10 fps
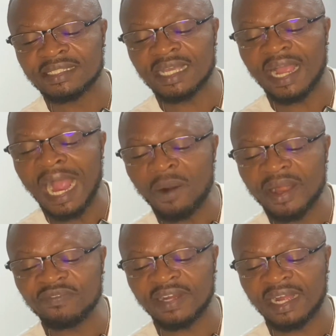
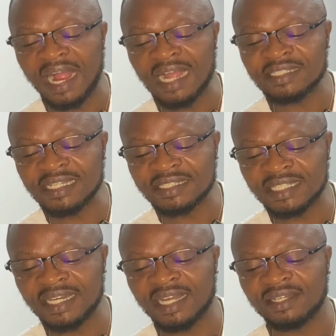However,
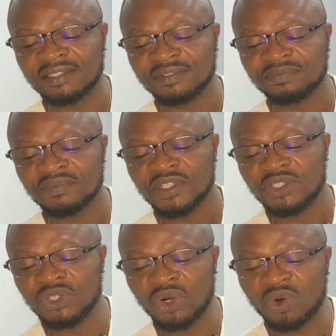Argentina,
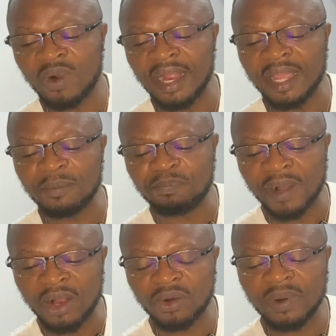Uruguay, and
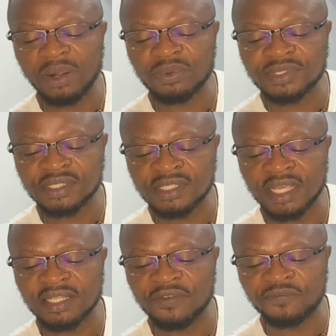Paraguay will
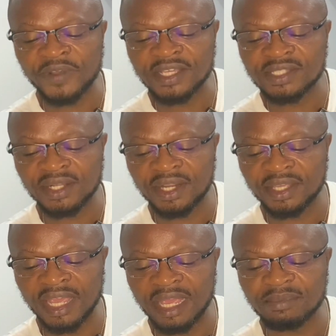stage the first 3
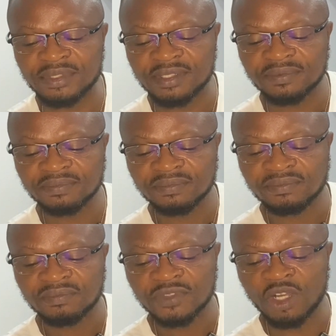games
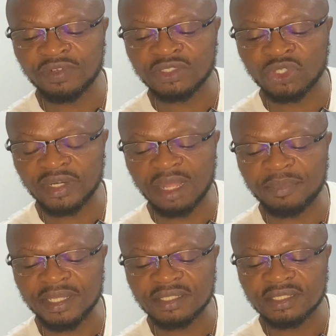of the
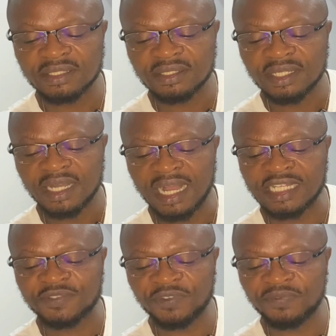tournament
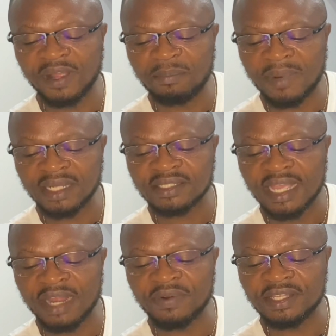as FIFA marks
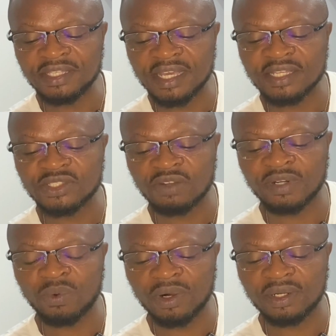100 years of the
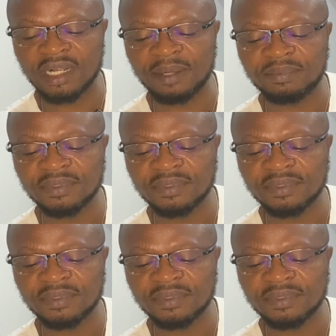World Cup.